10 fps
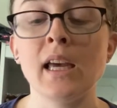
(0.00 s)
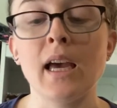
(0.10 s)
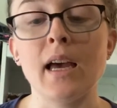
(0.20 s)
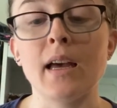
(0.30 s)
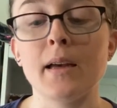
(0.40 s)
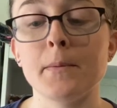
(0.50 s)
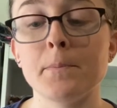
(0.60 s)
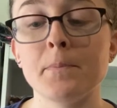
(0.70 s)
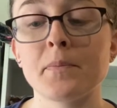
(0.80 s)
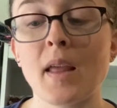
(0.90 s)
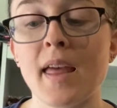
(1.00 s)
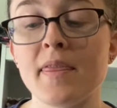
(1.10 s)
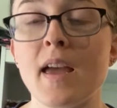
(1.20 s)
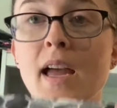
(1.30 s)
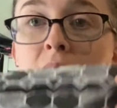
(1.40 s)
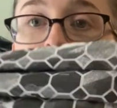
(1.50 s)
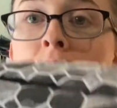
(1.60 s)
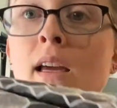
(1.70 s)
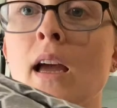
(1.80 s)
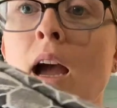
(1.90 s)
And then
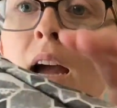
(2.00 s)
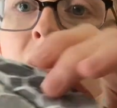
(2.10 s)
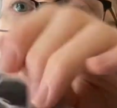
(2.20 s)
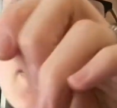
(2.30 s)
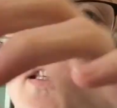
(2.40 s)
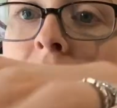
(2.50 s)
I just